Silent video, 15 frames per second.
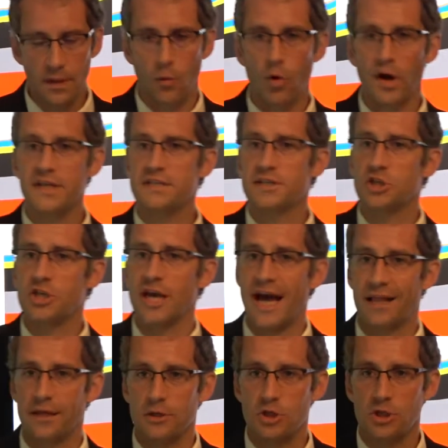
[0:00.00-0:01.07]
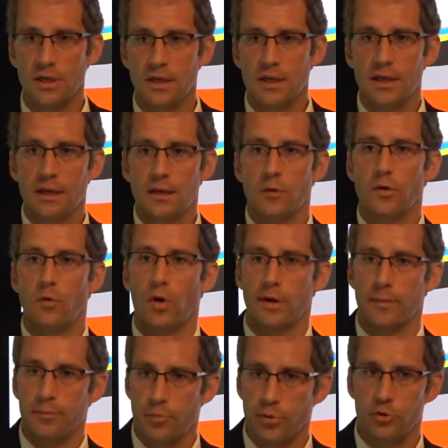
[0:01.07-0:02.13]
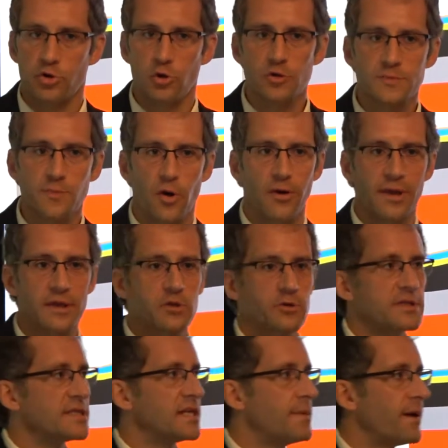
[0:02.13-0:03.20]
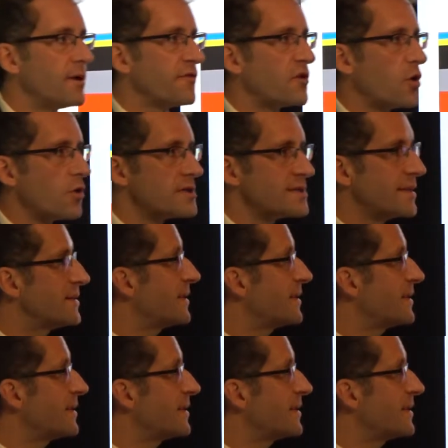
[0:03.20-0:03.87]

What is the challenge? You want to produce more electricity, but of course the